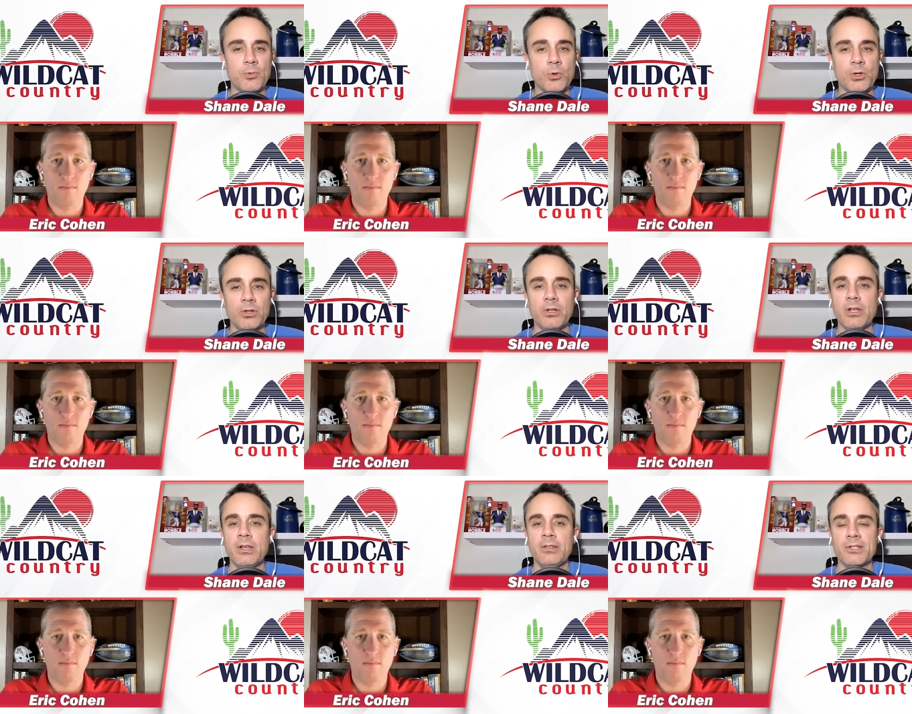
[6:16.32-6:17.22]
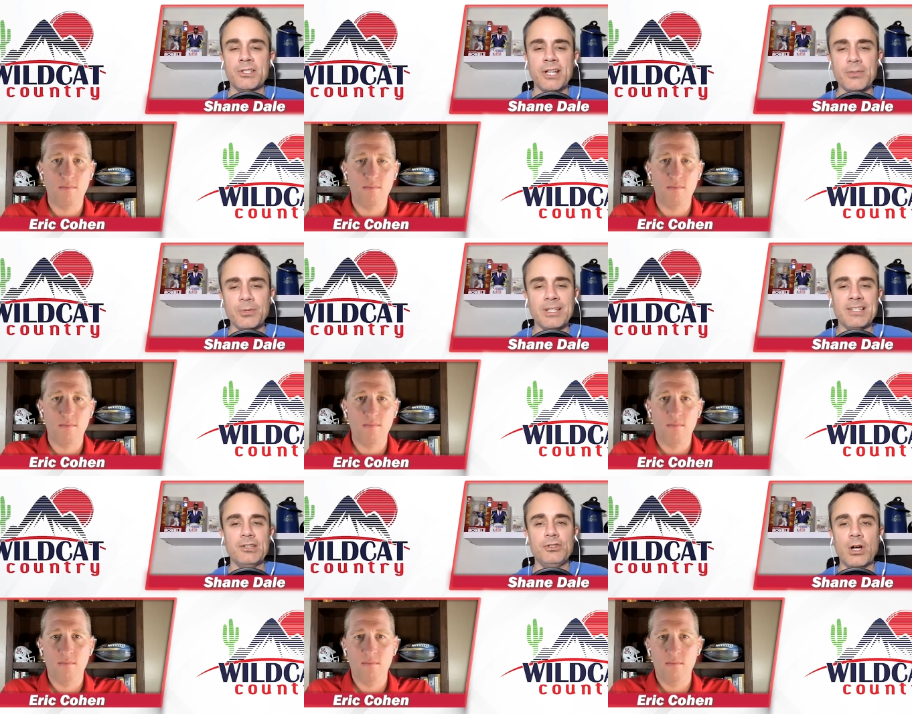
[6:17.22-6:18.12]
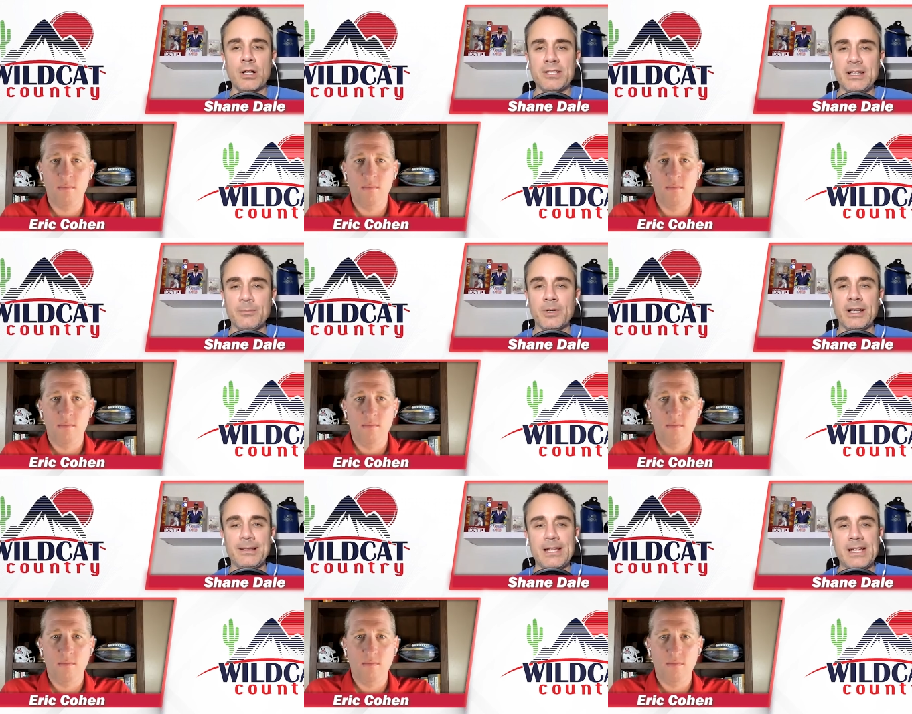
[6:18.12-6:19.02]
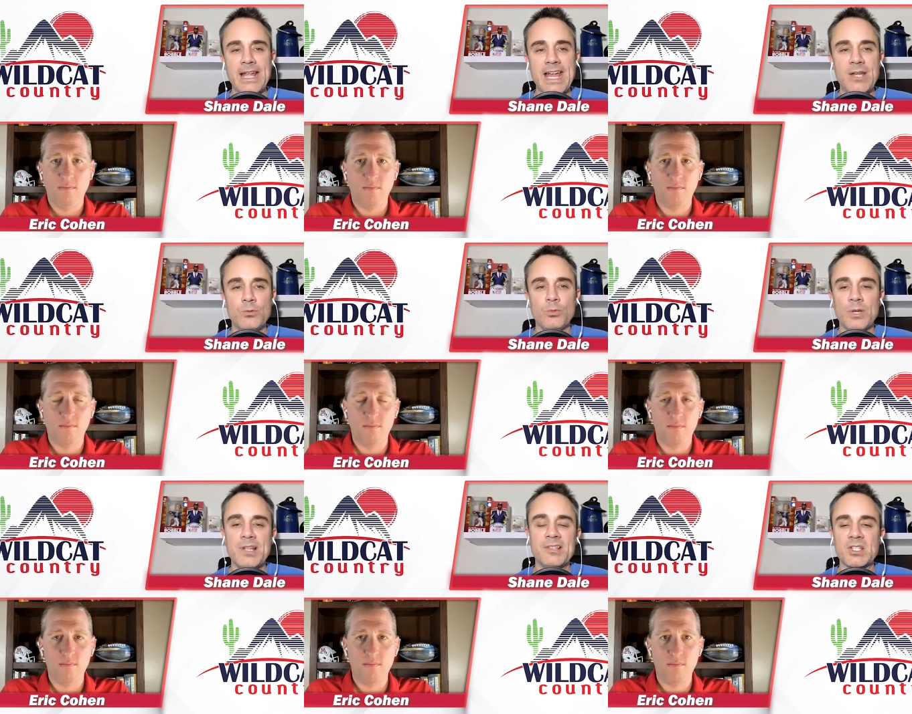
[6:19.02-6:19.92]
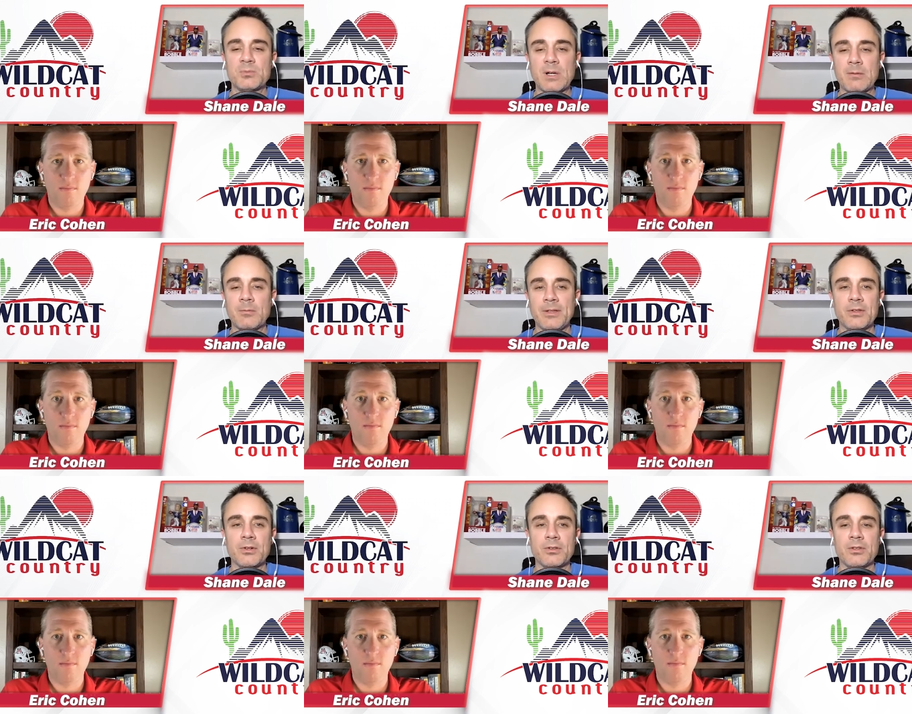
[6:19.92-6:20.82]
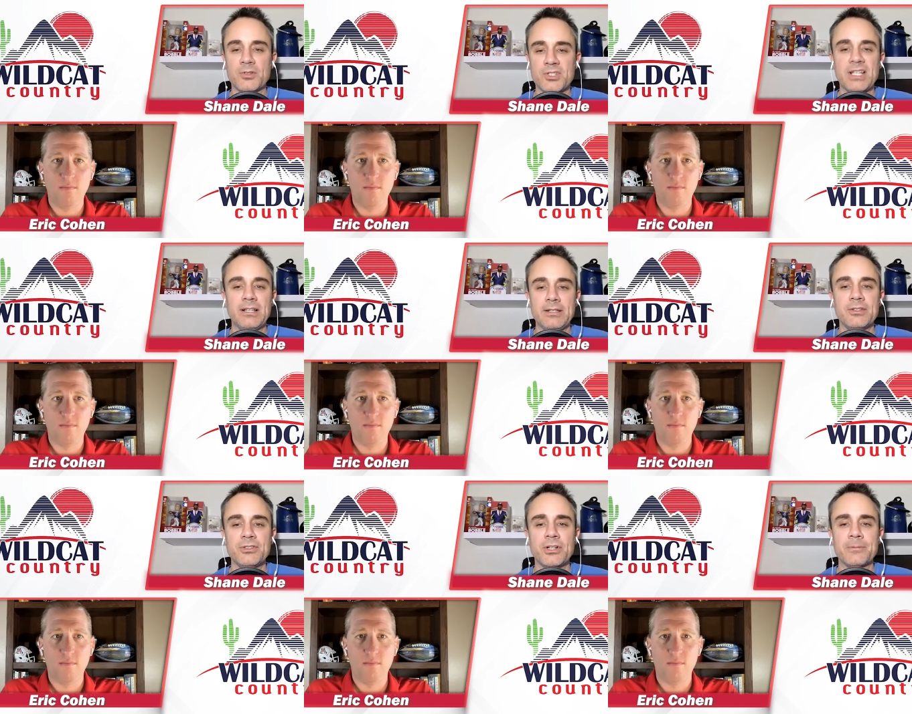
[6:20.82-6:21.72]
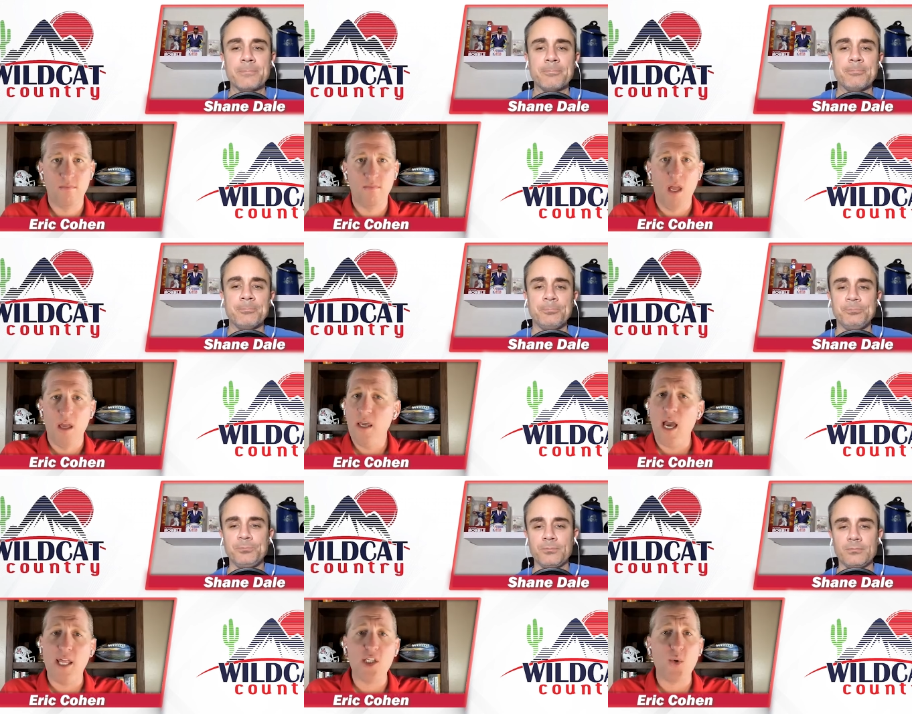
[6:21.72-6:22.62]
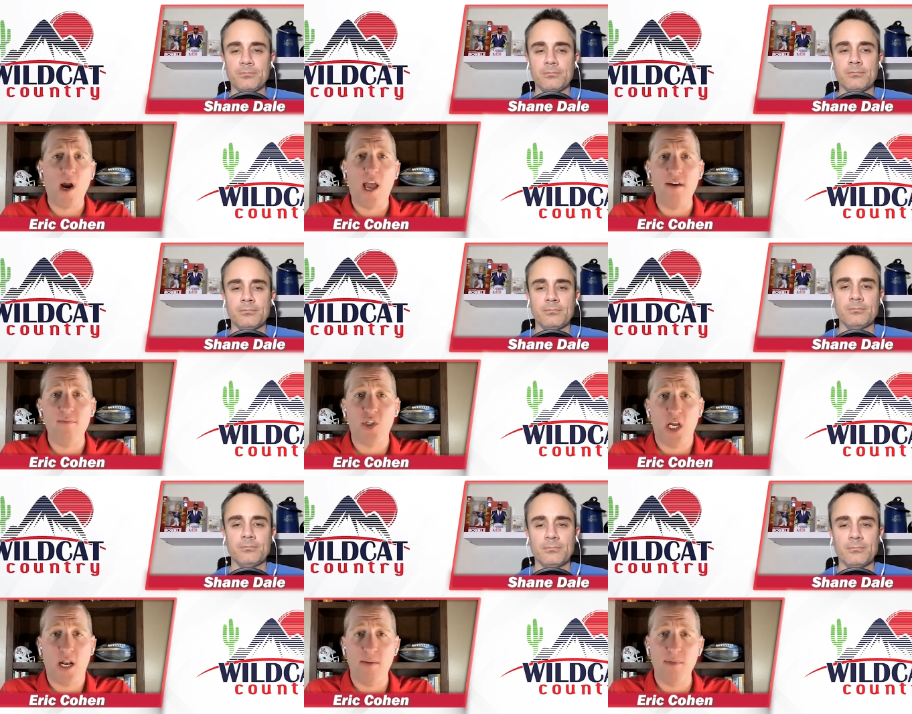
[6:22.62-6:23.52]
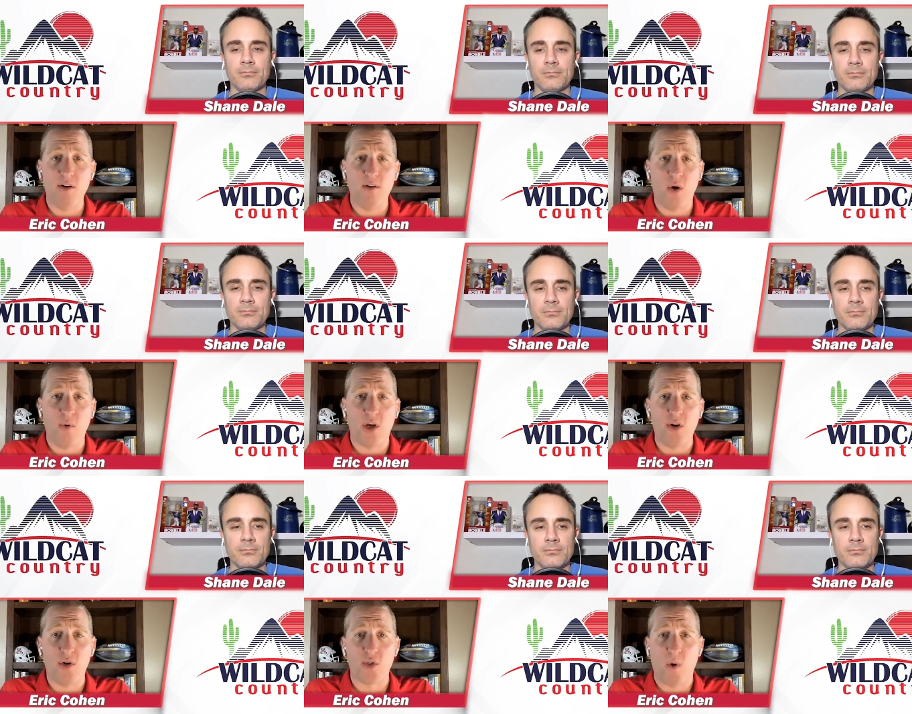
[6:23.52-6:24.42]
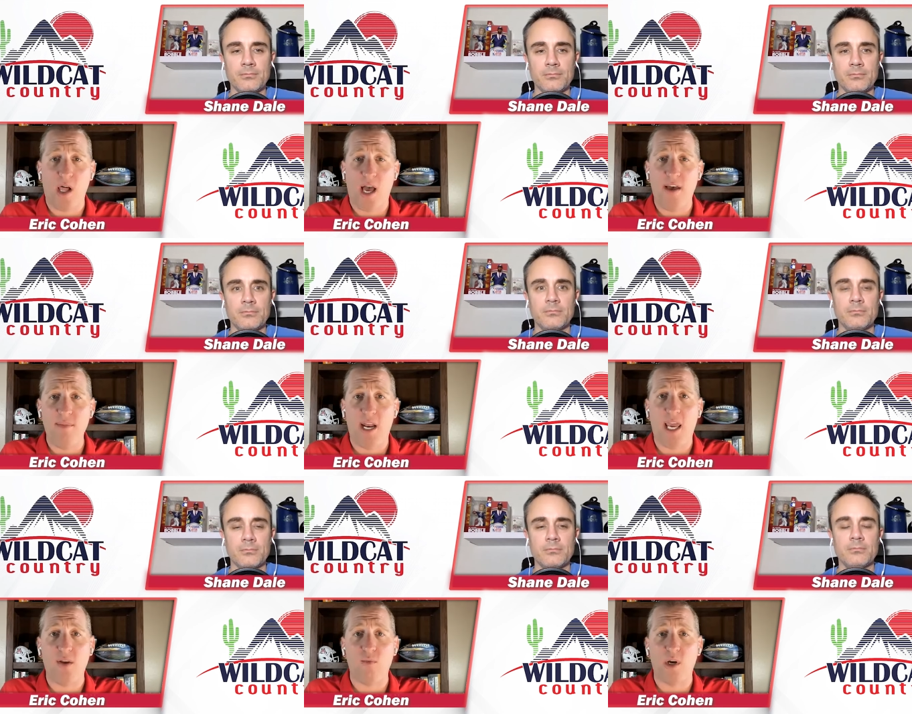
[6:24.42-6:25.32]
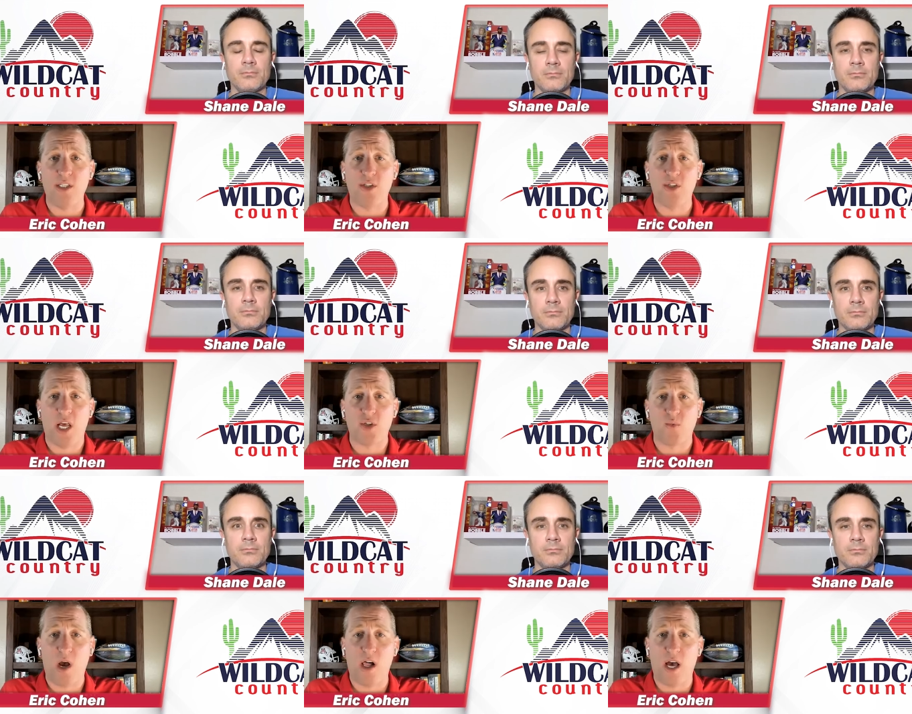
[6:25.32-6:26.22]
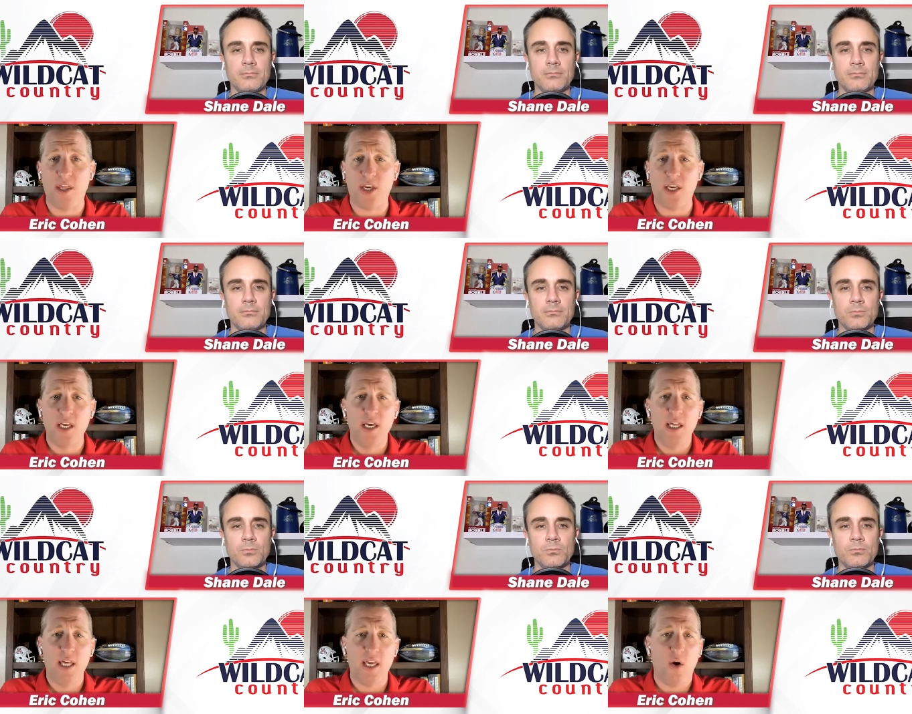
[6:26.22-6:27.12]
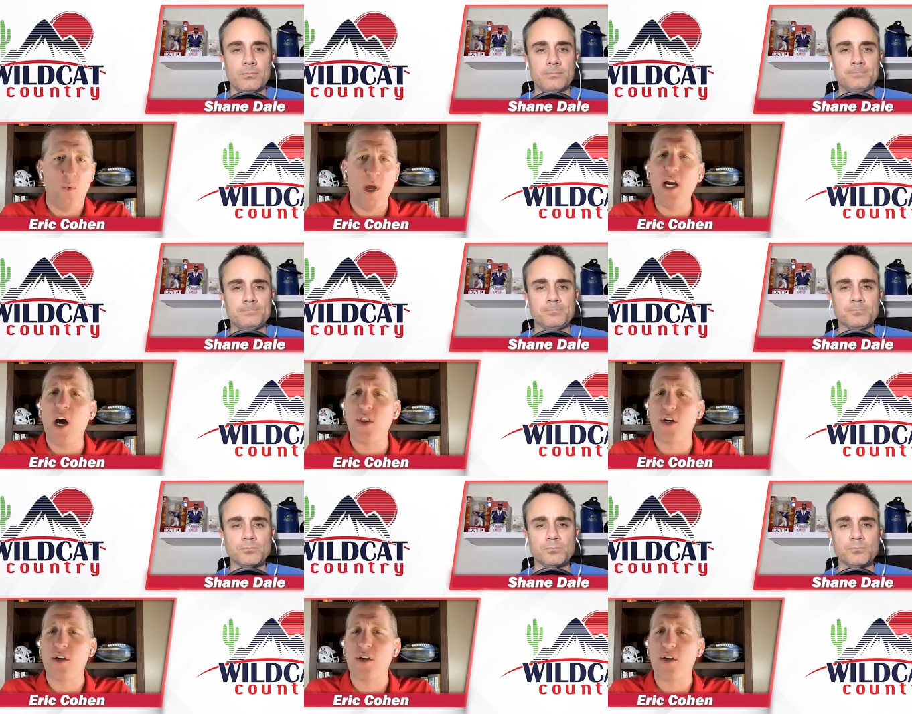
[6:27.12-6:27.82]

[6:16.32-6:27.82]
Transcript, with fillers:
Speaker 1: portal. Their schedule isn't daunting, but I think eight wins is probably their their ceiling this year.
Speaker 2: Yeah, and that's where I have them, Shane. I'm going to go with under as well. I have them at eight wins as well. I think you know winning on the